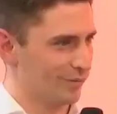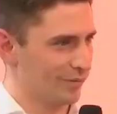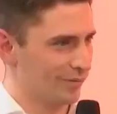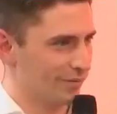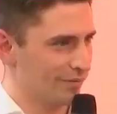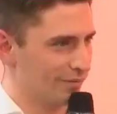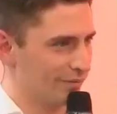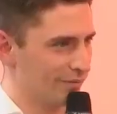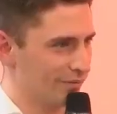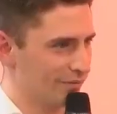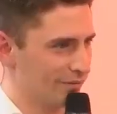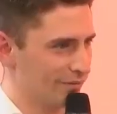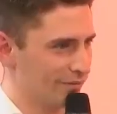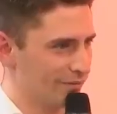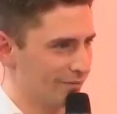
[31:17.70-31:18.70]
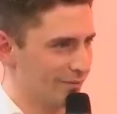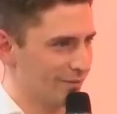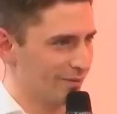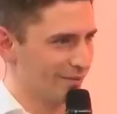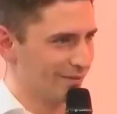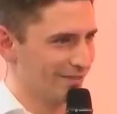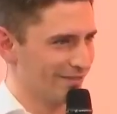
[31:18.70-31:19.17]
mail to FilmEd, who
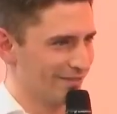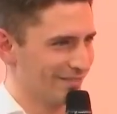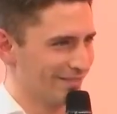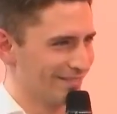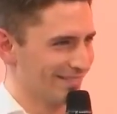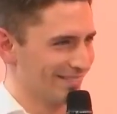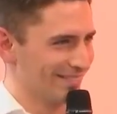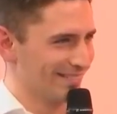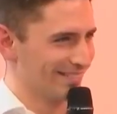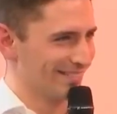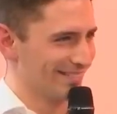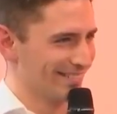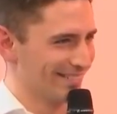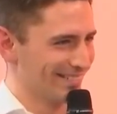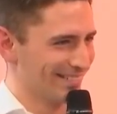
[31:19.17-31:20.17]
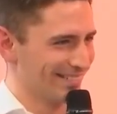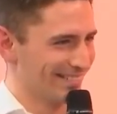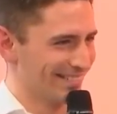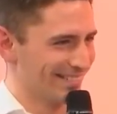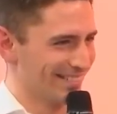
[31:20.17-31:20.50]
will answer you, sure.